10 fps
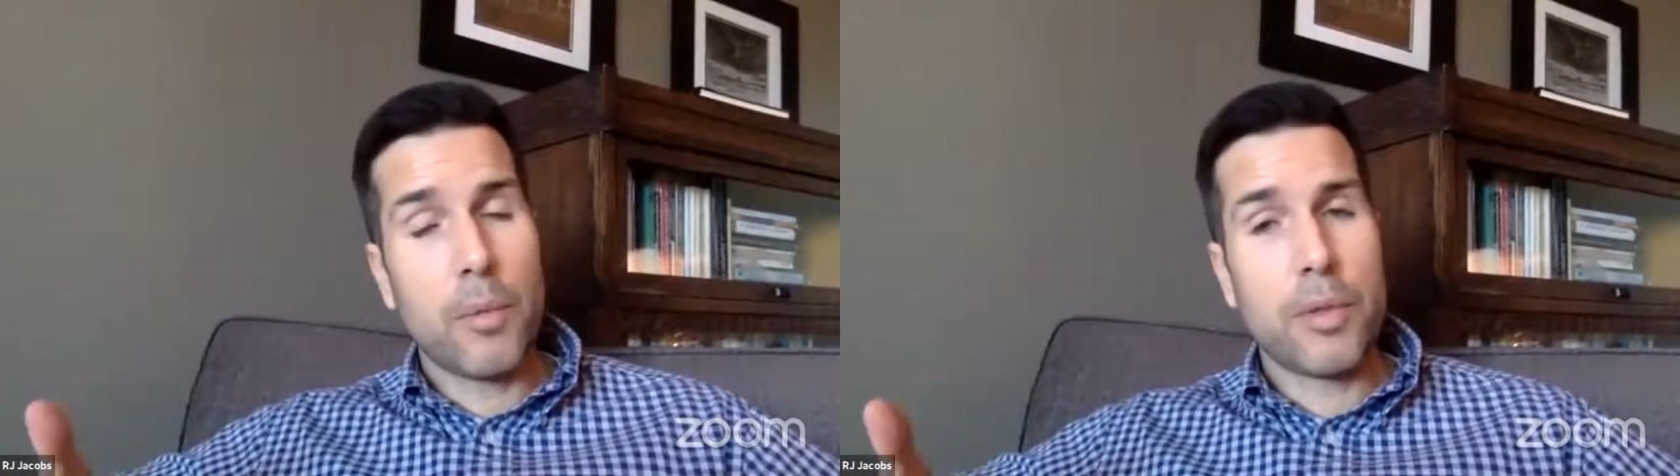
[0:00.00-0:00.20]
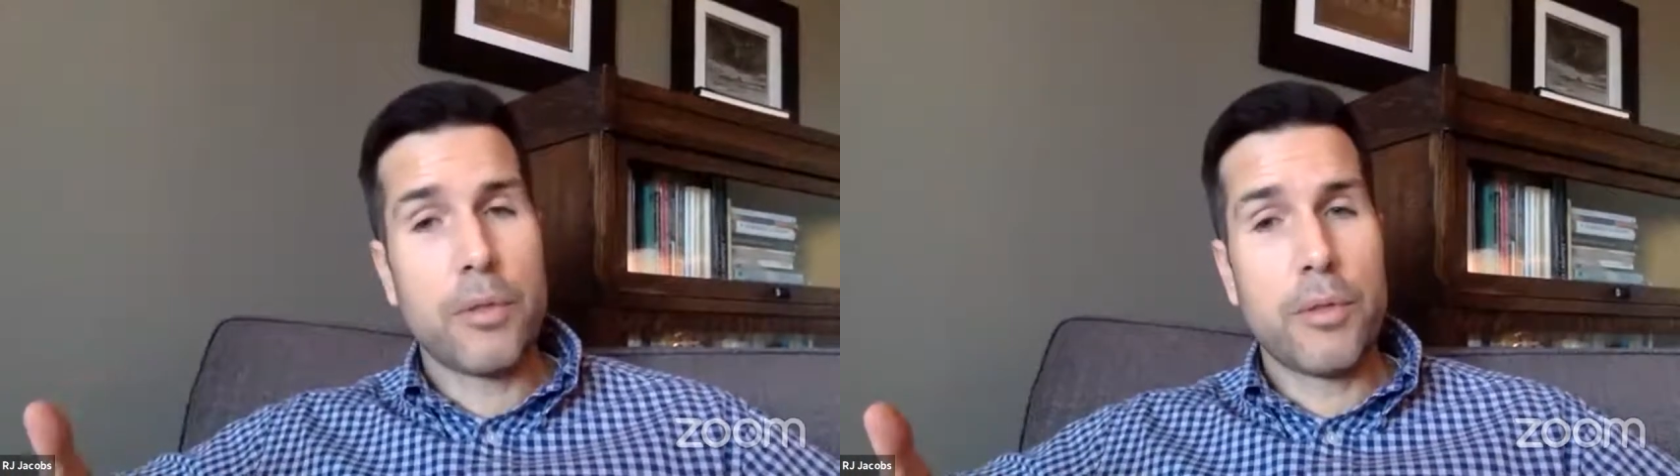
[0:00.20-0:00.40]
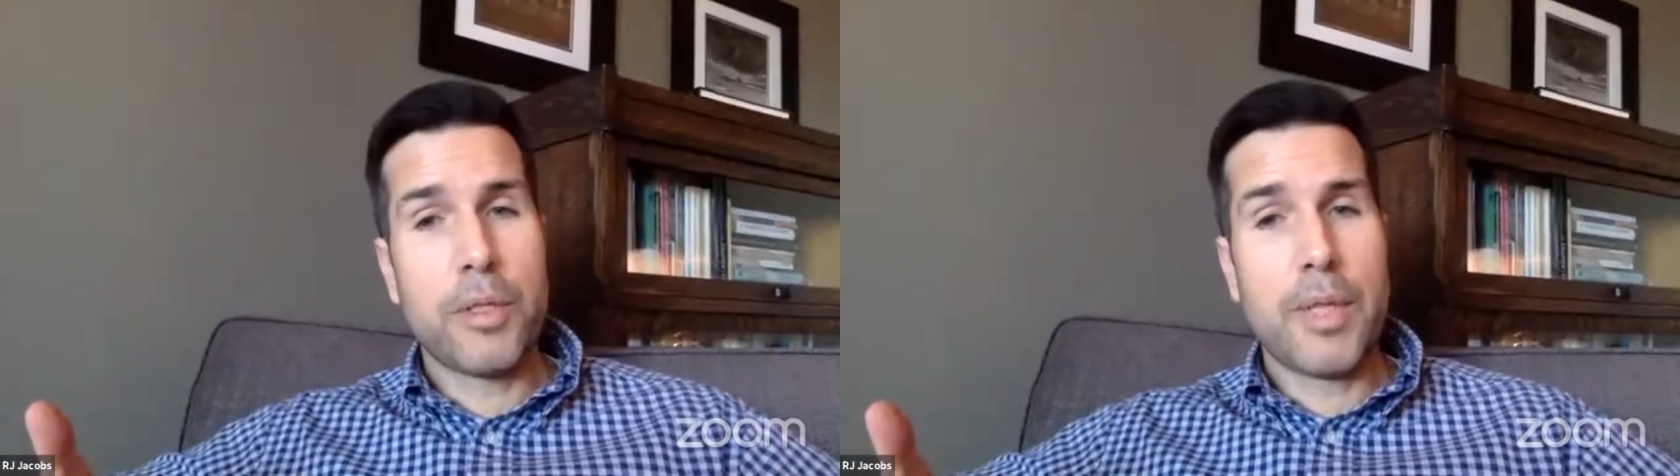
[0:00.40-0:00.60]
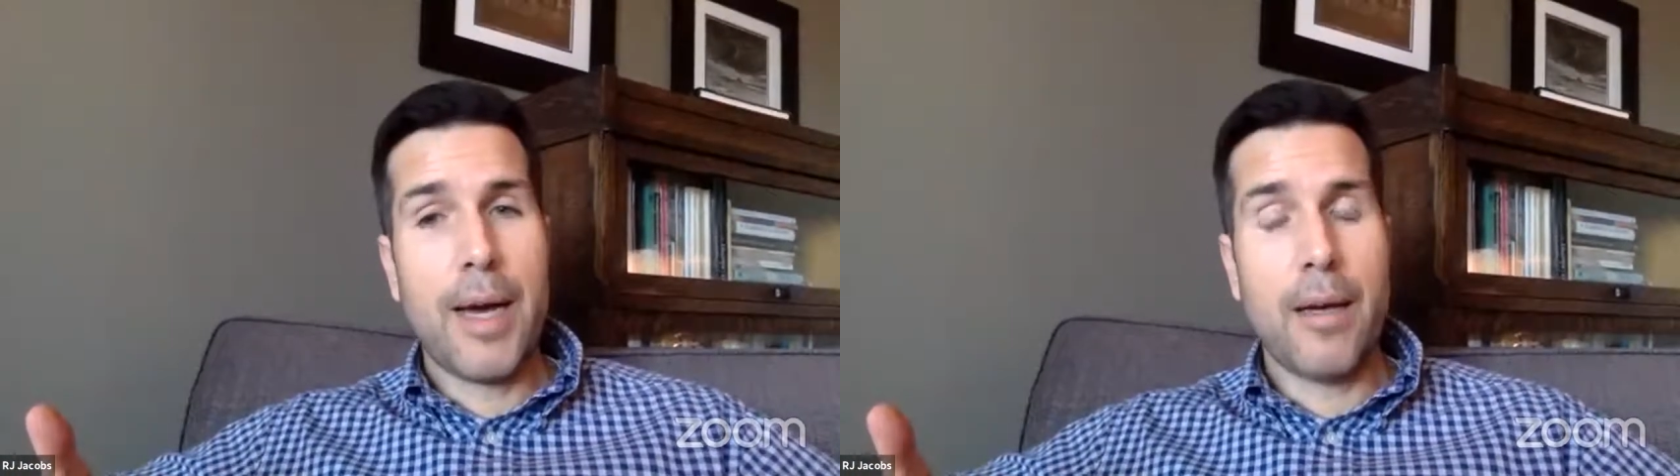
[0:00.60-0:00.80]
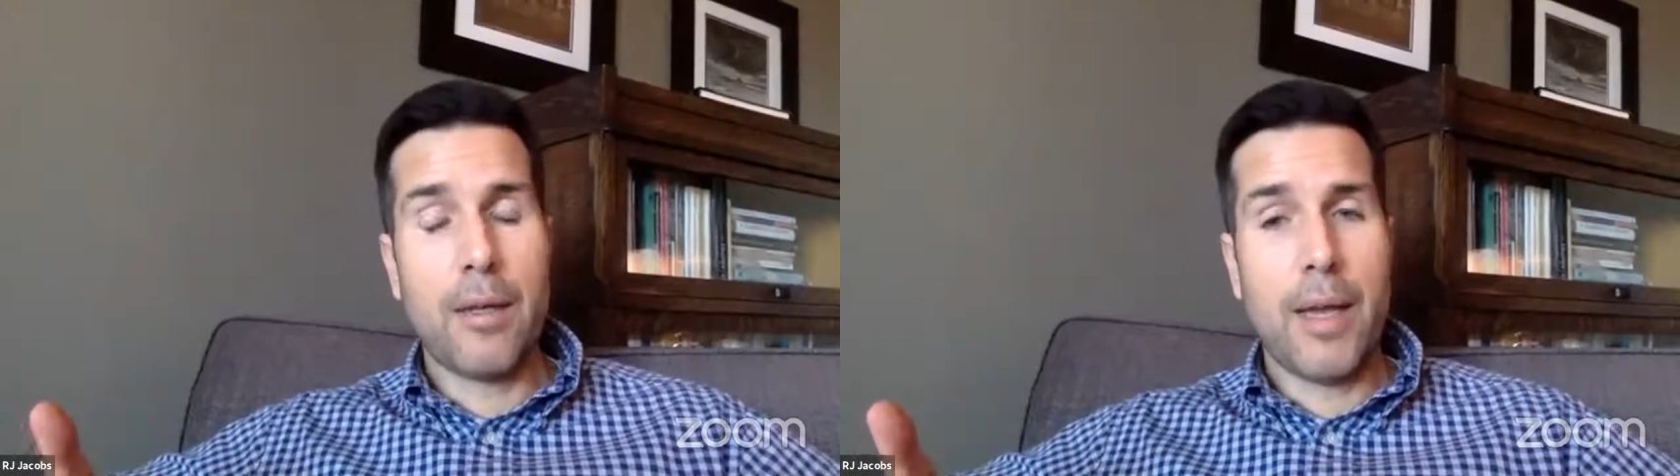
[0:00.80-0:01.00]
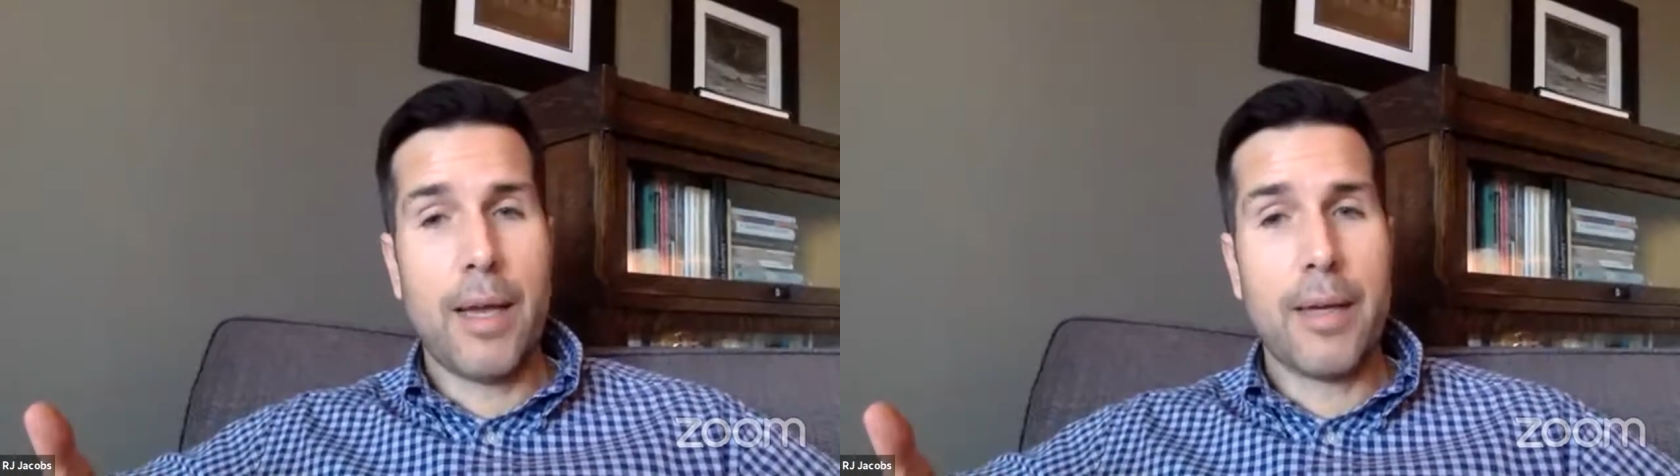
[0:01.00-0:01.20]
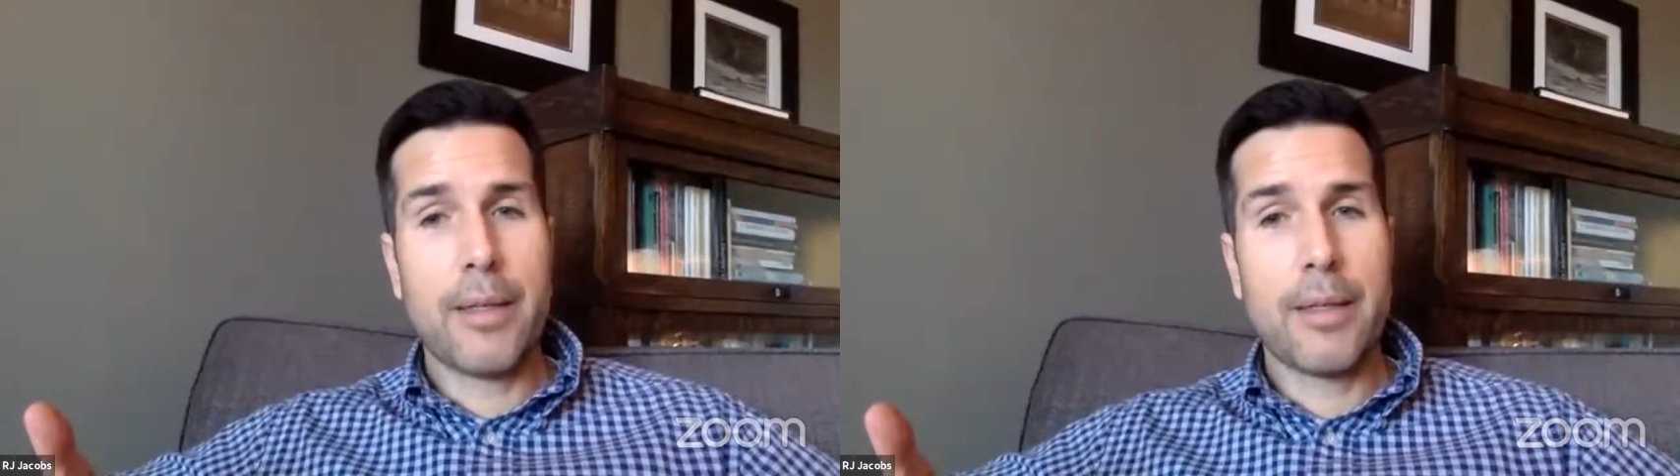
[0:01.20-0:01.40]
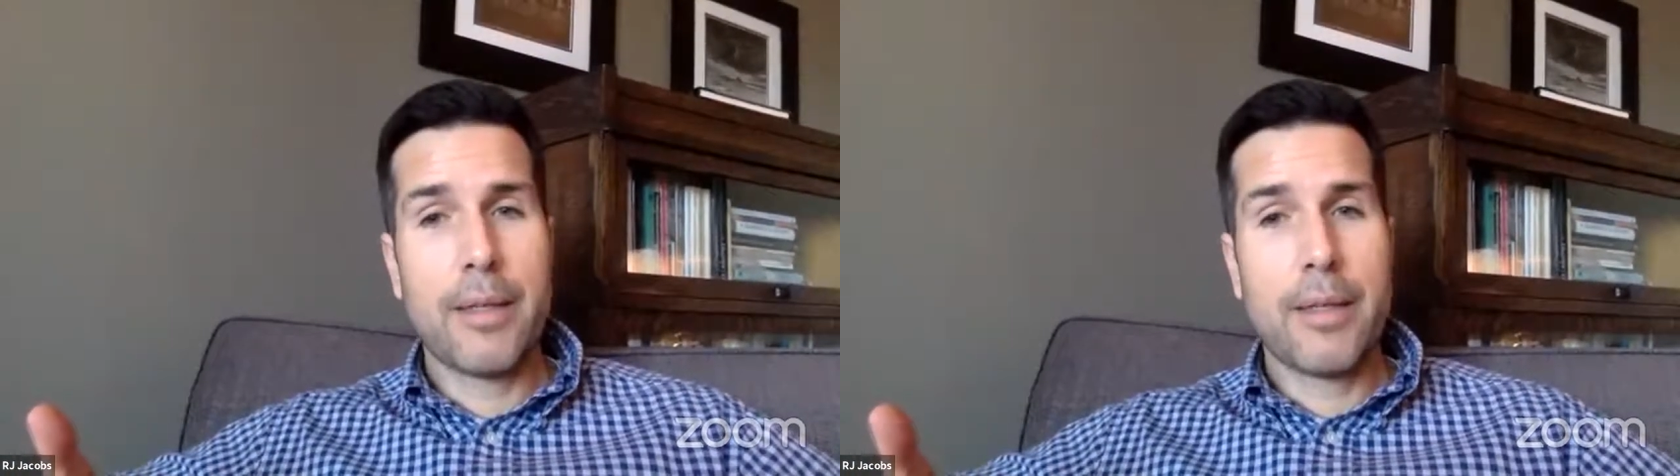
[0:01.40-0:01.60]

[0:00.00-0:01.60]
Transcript: What's your style like?